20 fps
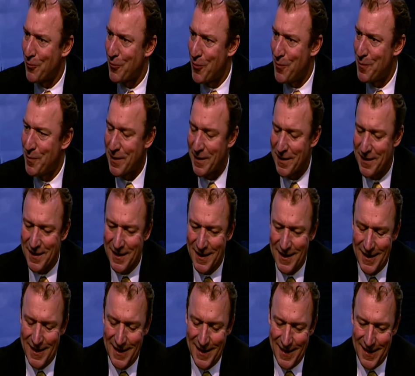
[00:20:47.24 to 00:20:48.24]
group, and
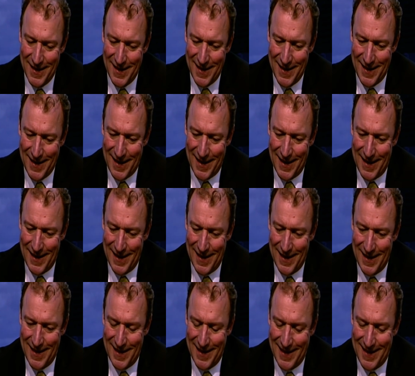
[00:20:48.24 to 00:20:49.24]

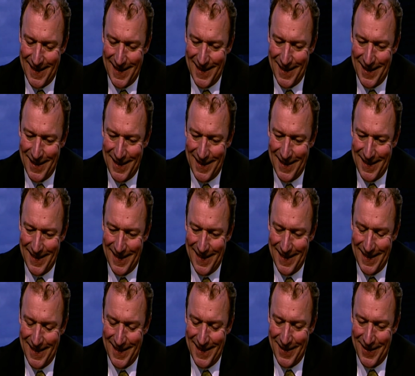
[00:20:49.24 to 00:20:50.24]
I
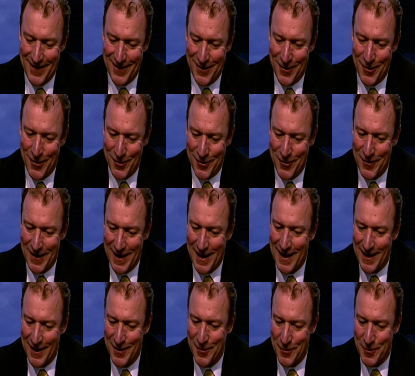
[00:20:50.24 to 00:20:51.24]
talked to the
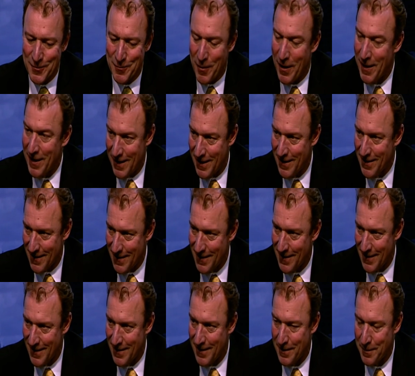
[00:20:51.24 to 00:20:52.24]
guy who's running
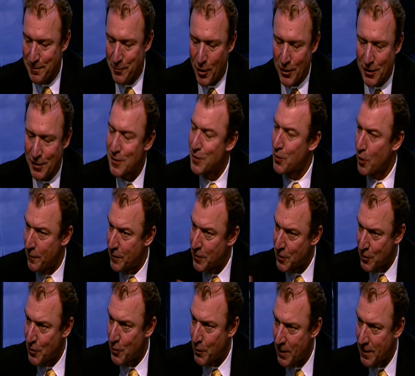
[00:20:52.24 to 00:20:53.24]
the product and
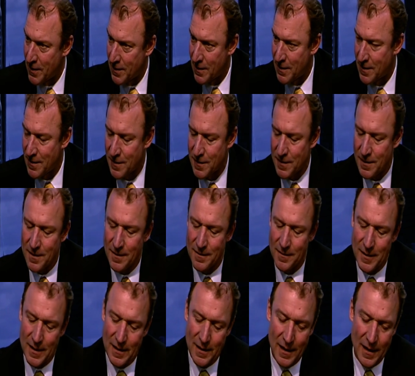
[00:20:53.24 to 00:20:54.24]
services unit.
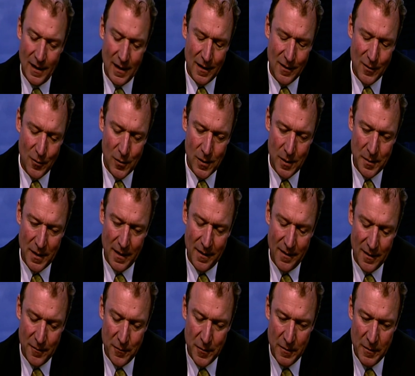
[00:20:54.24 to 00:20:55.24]
I told him, I
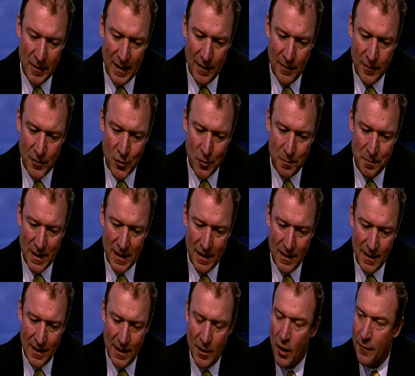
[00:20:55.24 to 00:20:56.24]
think we really should
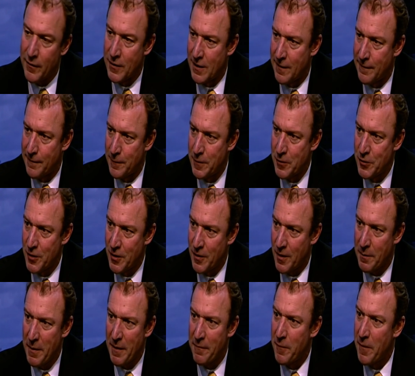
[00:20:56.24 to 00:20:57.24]
be innovative. We should
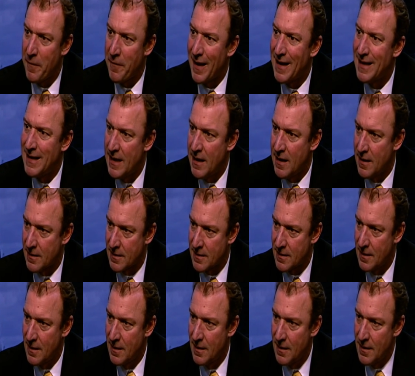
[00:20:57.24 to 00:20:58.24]
come up with
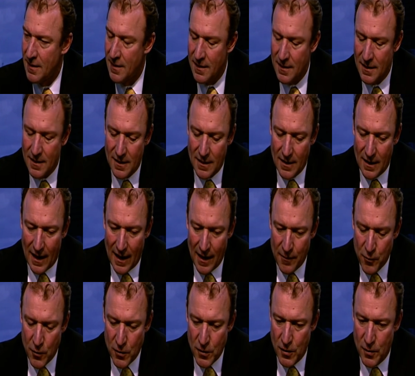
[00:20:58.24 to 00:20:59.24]
ideas. I
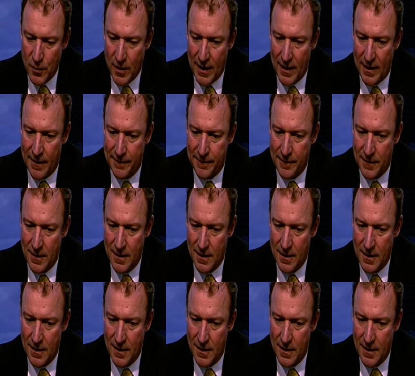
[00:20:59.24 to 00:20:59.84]
want to have